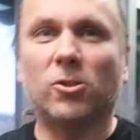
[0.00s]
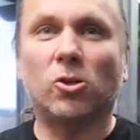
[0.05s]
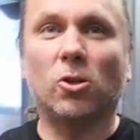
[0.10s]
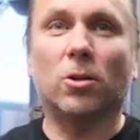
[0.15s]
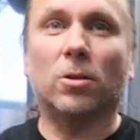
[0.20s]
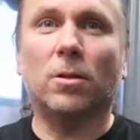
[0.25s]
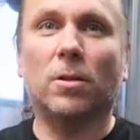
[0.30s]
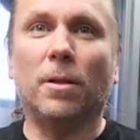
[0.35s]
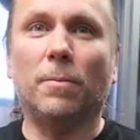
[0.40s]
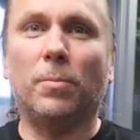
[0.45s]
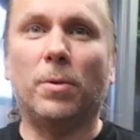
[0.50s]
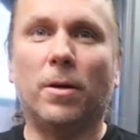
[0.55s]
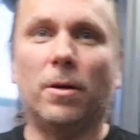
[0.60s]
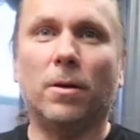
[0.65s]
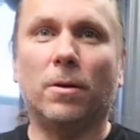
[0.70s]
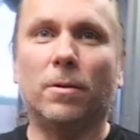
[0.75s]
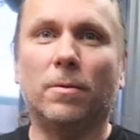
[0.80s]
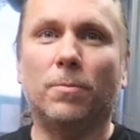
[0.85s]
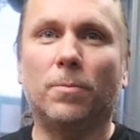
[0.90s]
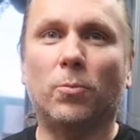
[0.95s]
don't know what it is.
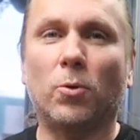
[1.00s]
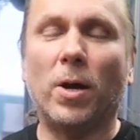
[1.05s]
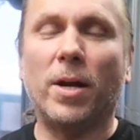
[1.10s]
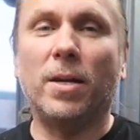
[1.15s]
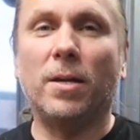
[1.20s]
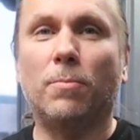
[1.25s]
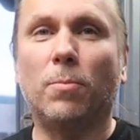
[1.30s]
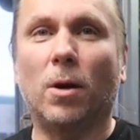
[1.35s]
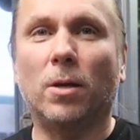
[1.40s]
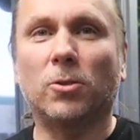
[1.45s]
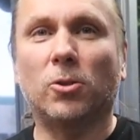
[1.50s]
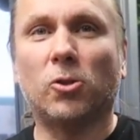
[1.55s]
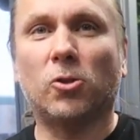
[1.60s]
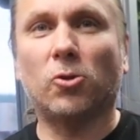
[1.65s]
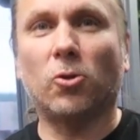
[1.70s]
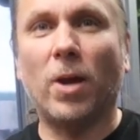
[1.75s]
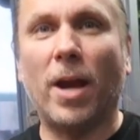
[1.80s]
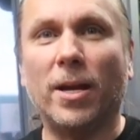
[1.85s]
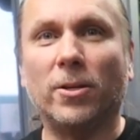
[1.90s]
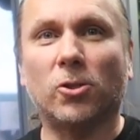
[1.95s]
Here. Brady Bunch.
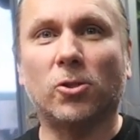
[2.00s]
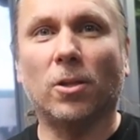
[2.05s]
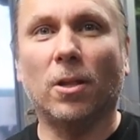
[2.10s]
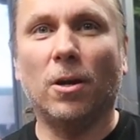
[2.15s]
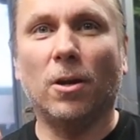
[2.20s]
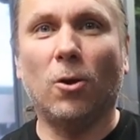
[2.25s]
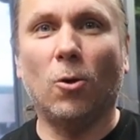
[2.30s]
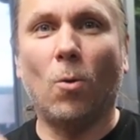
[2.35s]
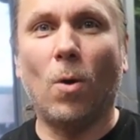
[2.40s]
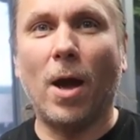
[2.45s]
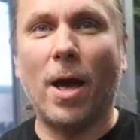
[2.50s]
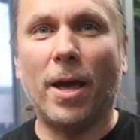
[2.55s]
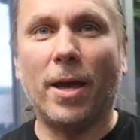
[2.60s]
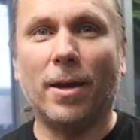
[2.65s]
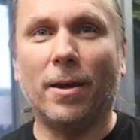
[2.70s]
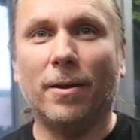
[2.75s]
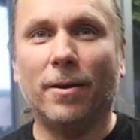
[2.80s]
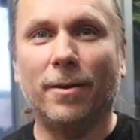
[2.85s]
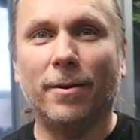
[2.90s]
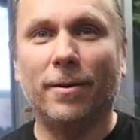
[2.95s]
Brady Bunch
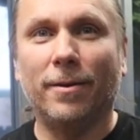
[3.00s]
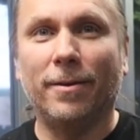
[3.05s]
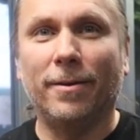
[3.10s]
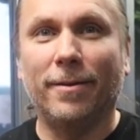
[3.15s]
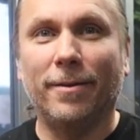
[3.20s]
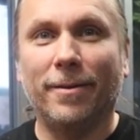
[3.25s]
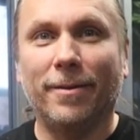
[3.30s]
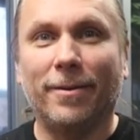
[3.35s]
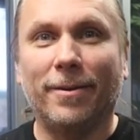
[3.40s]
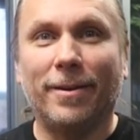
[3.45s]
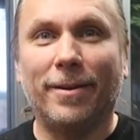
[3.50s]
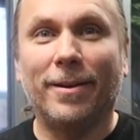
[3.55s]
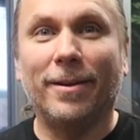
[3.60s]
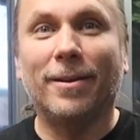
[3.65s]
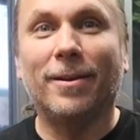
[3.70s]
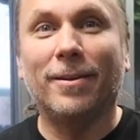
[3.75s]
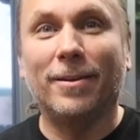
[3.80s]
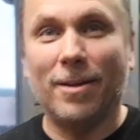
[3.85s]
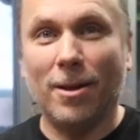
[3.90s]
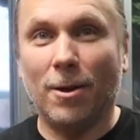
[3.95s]
Spider, Hawaii.
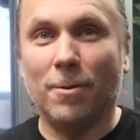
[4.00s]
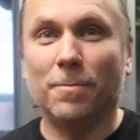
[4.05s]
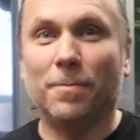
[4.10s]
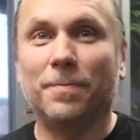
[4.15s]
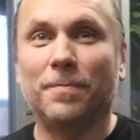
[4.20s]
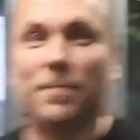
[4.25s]
Yeah.